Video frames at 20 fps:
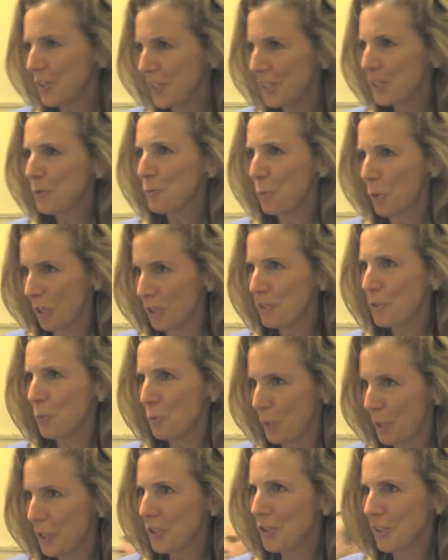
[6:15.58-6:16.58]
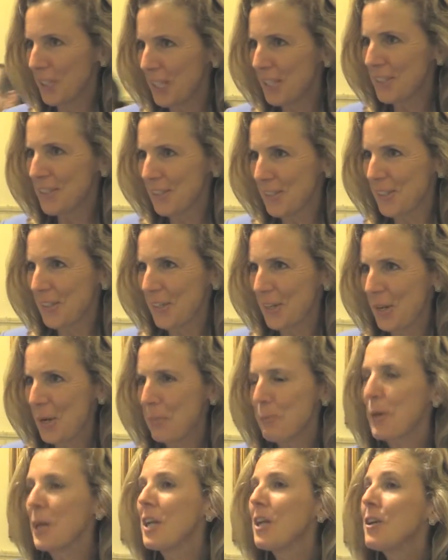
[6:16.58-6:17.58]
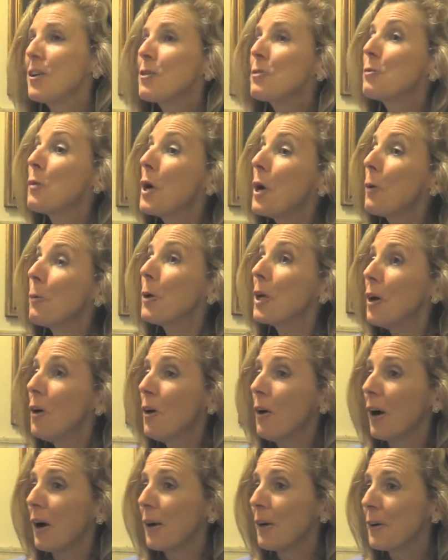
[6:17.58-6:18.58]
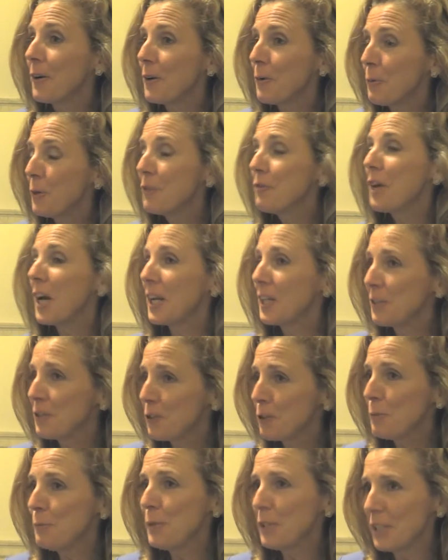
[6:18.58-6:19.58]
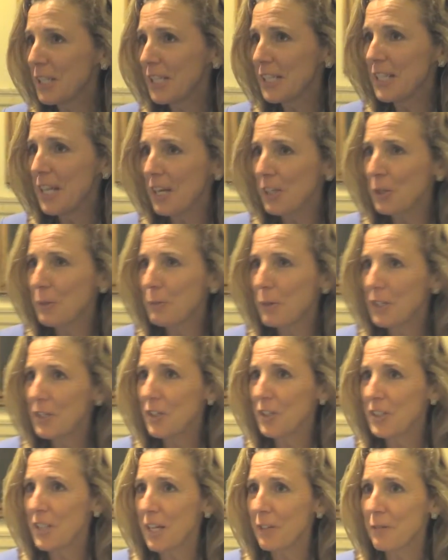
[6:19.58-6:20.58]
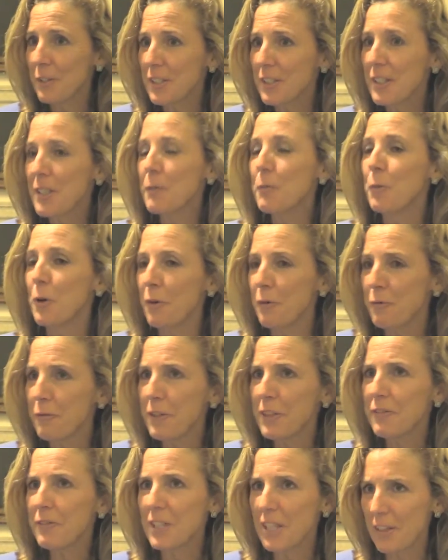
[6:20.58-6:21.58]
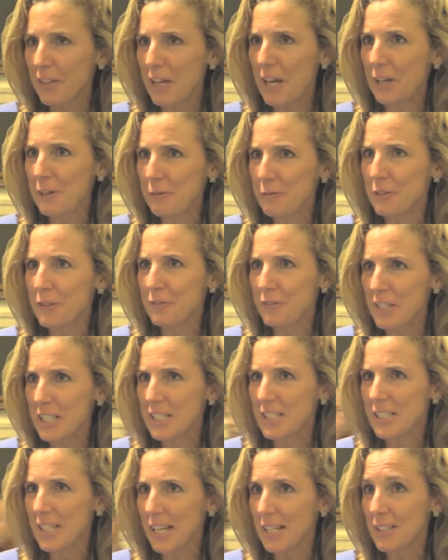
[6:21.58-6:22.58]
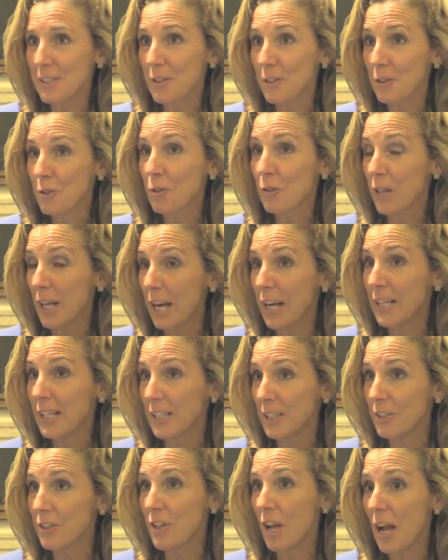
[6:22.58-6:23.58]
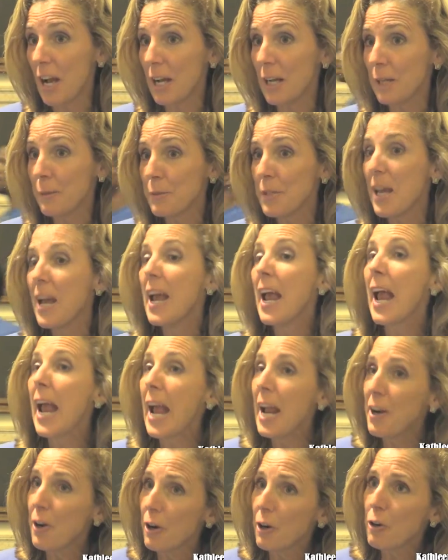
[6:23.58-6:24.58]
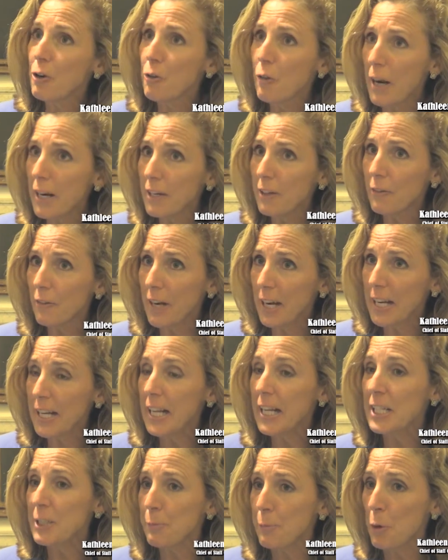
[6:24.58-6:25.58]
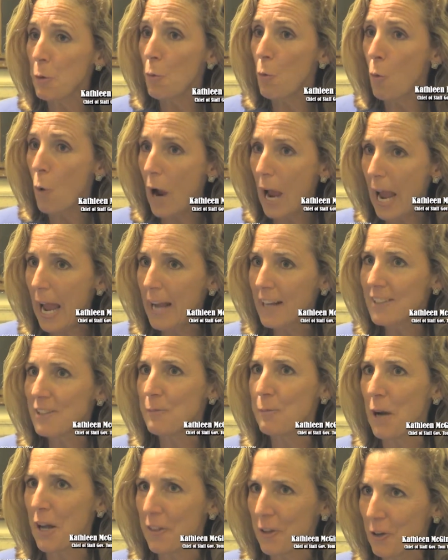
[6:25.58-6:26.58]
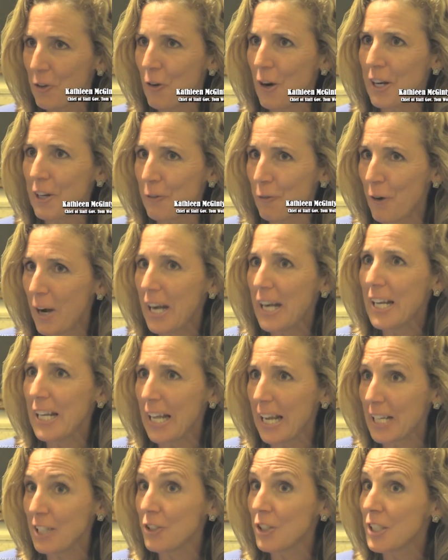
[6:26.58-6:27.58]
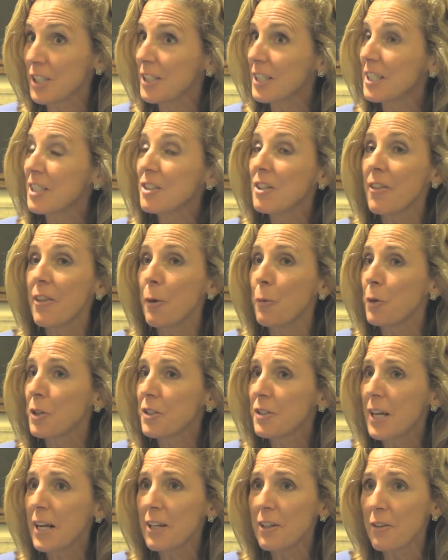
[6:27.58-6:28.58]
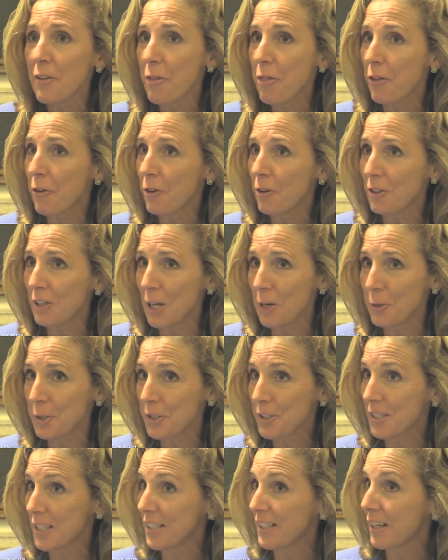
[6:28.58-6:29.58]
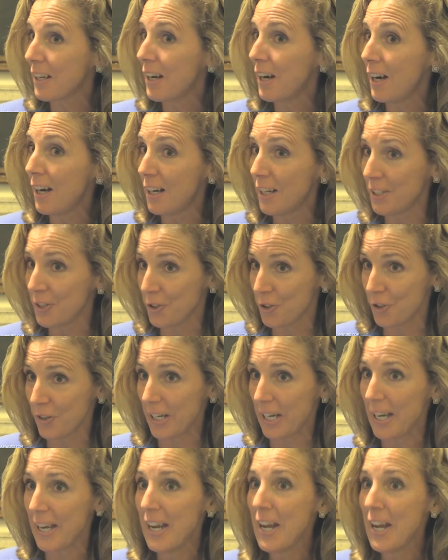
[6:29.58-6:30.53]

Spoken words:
this was a wish list, but here's where we are. We've got a $2 billion budget deficit. We're 50th out of 50 states in creating jobs, and our credit rating has been whacked by the credit rating agency so that we're second or third lowest in the country.